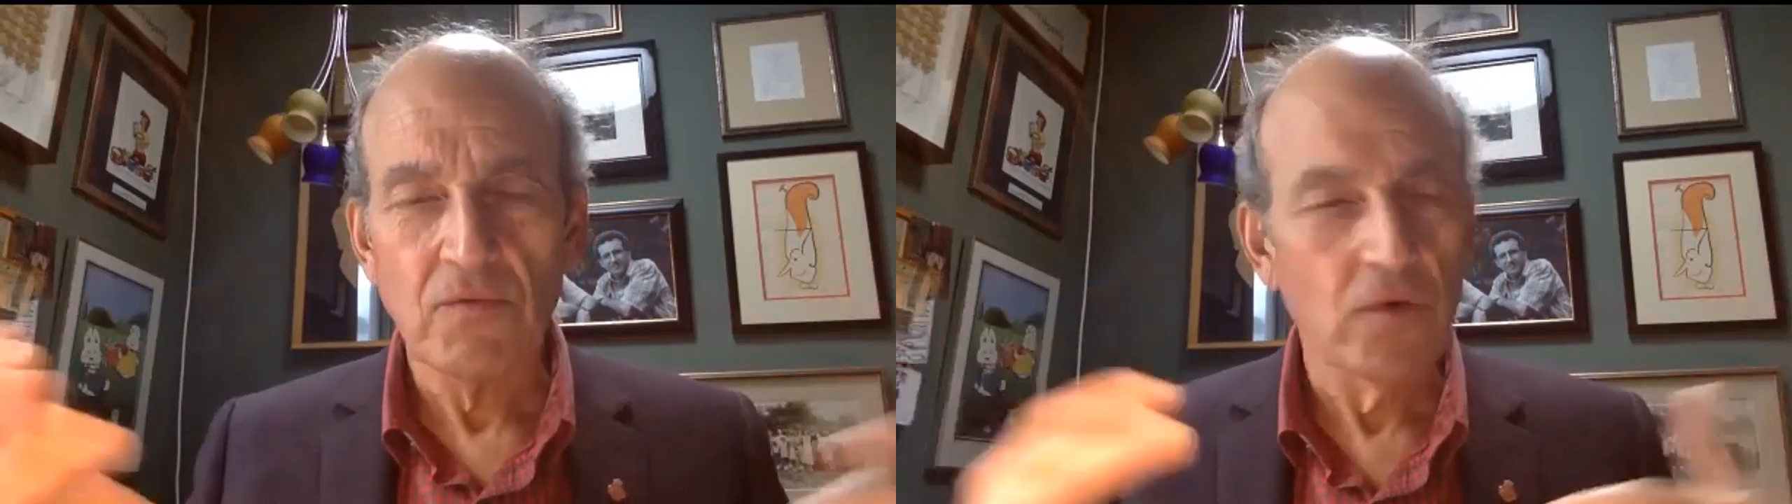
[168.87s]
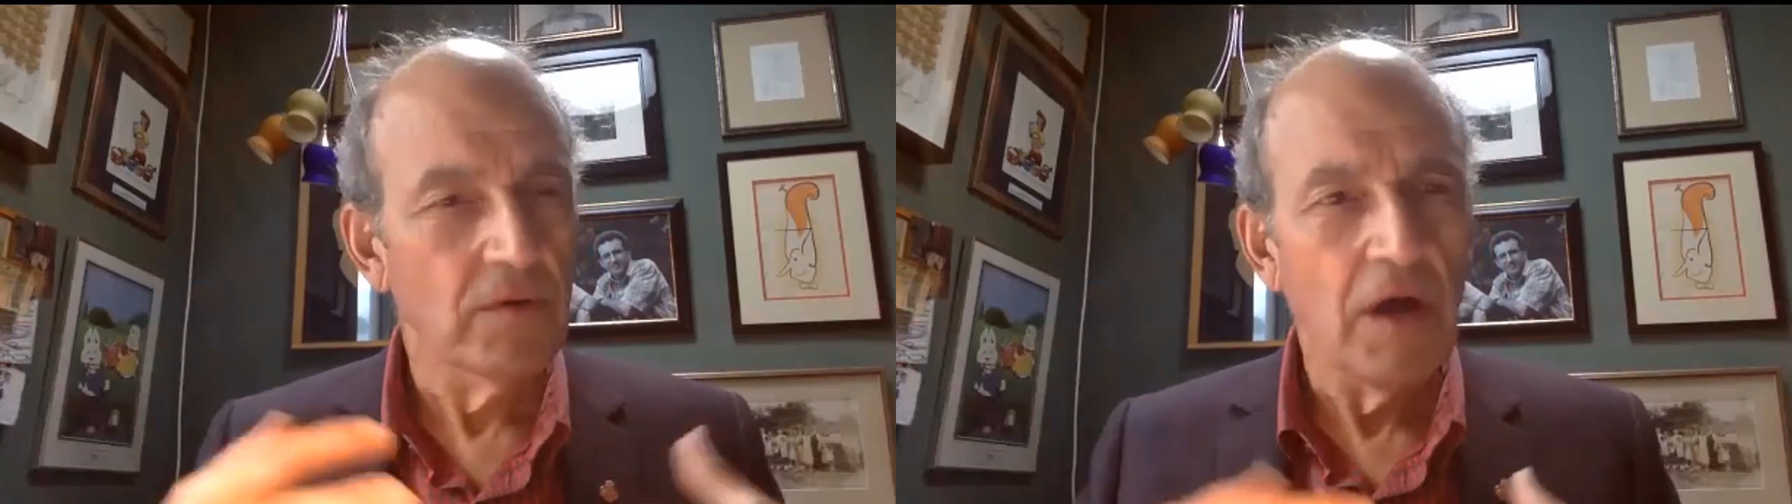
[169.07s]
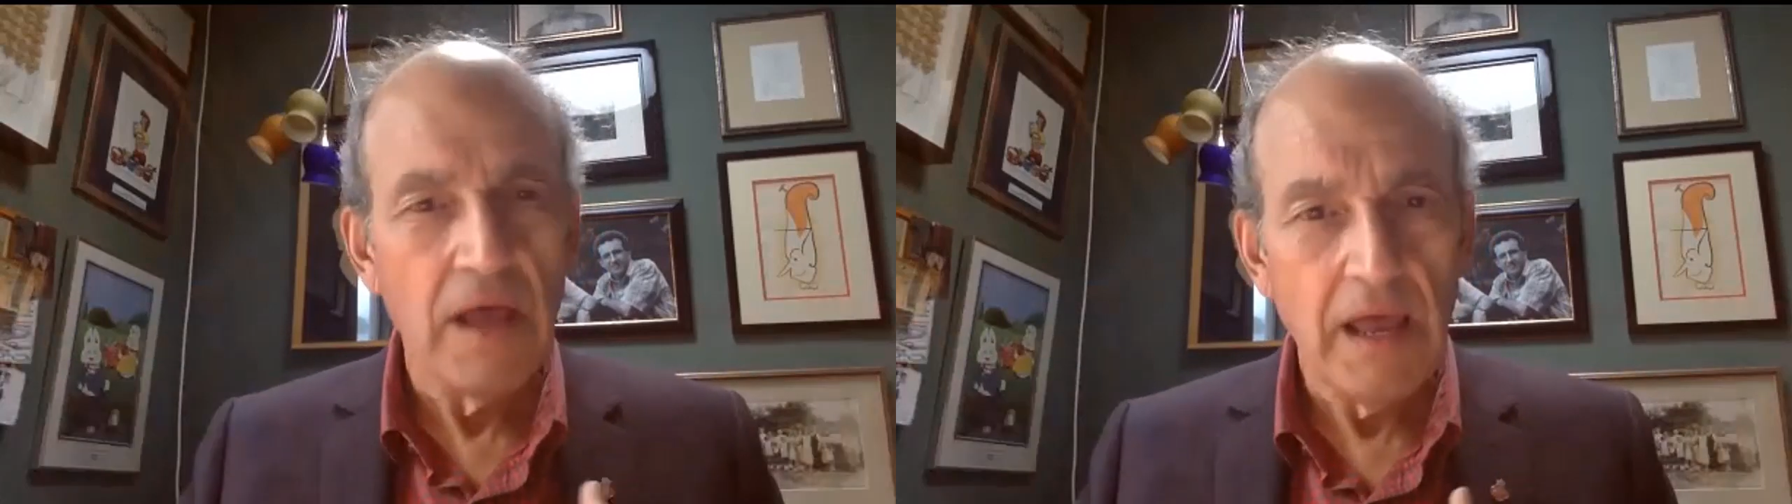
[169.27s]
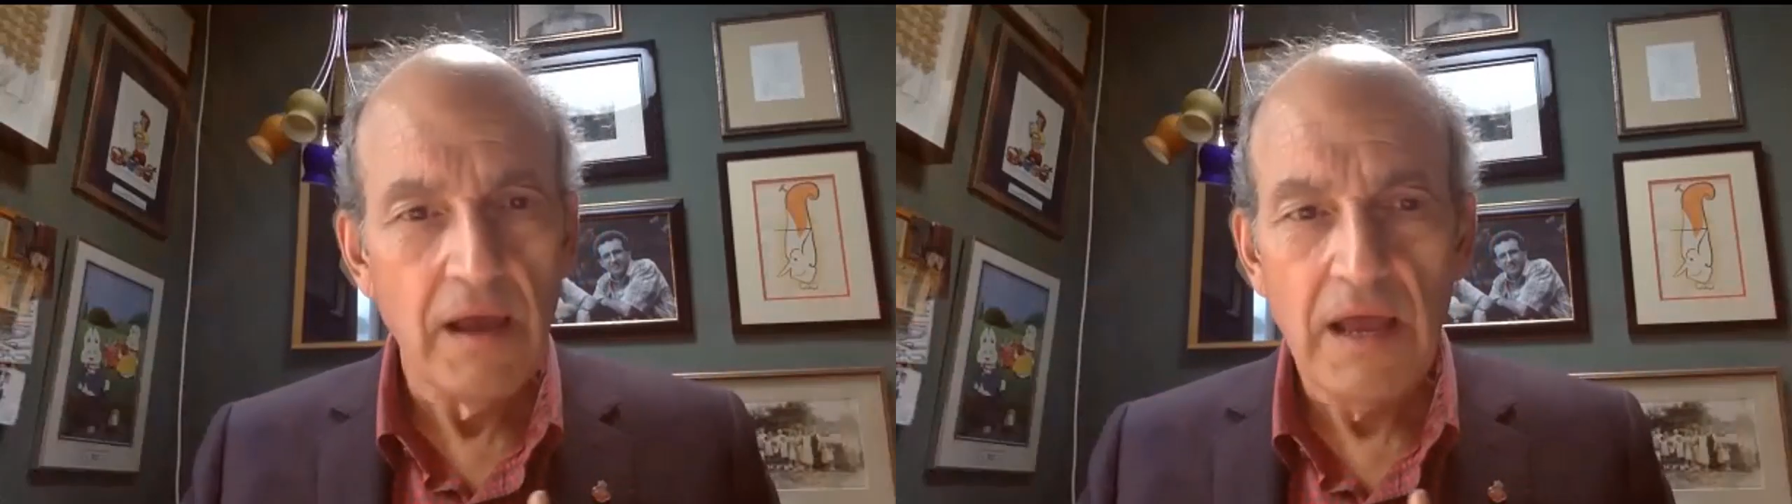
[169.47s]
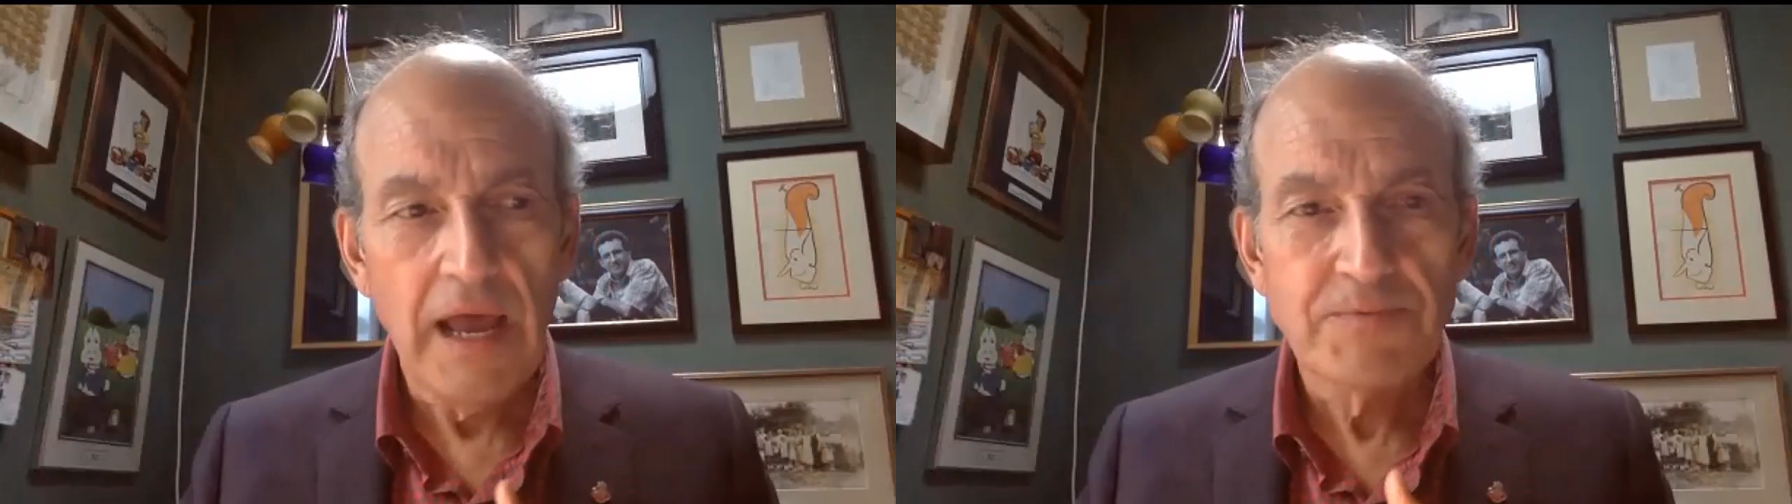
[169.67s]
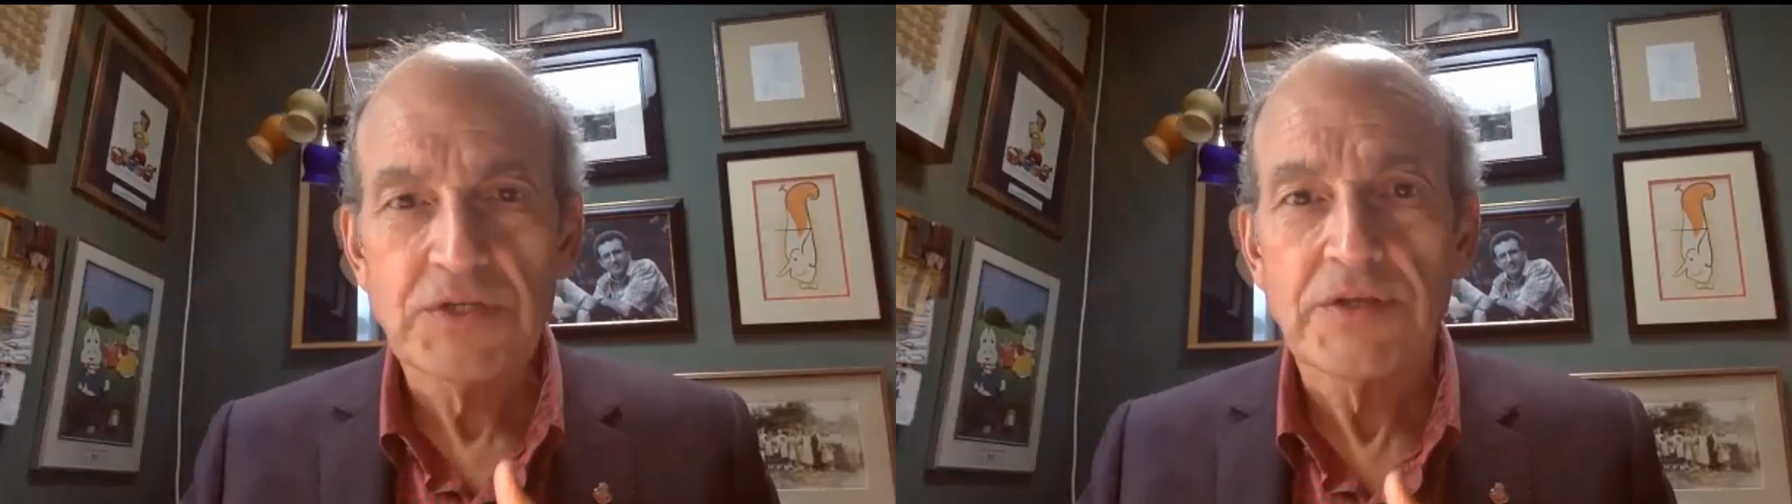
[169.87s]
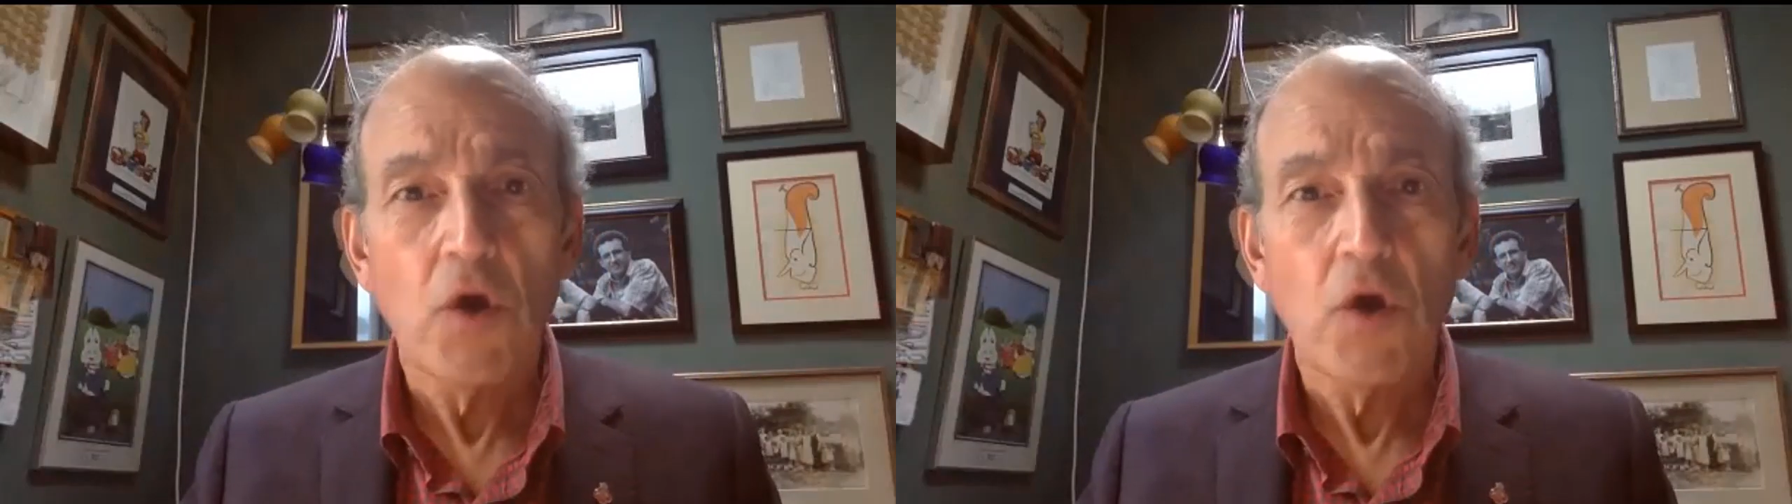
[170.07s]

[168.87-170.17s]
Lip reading: were absolutely